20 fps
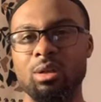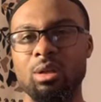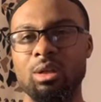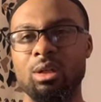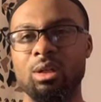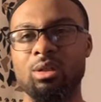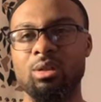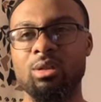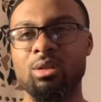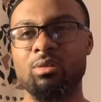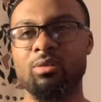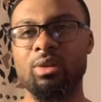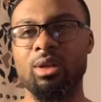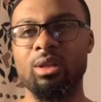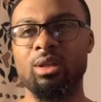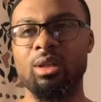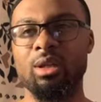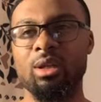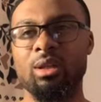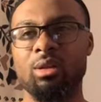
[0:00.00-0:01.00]
into the
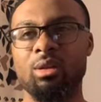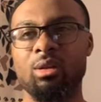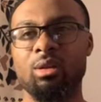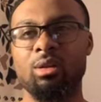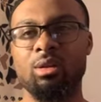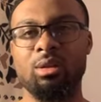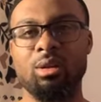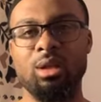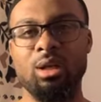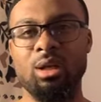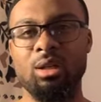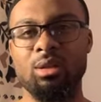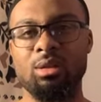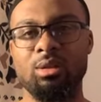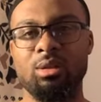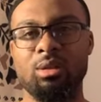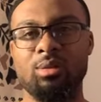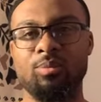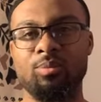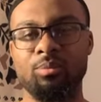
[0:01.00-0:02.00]
fact that, look,
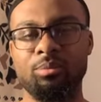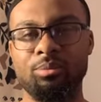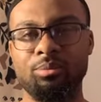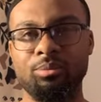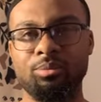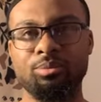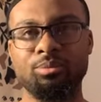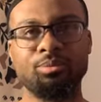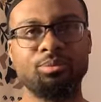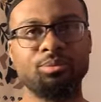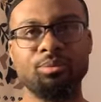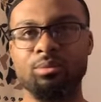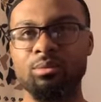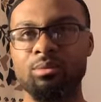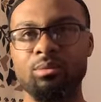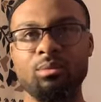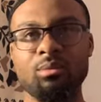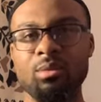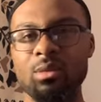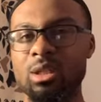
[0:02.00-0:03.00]
theology,
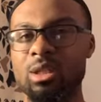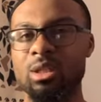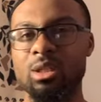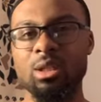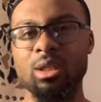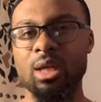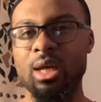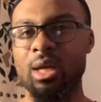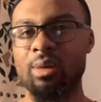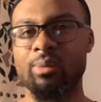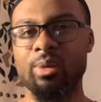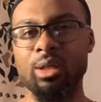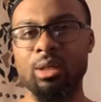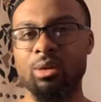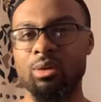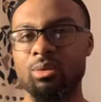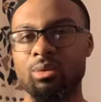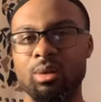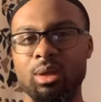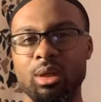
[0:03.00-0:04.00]
it's going to happen
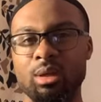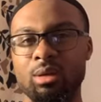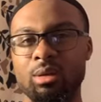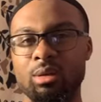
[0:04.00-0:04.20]
either way.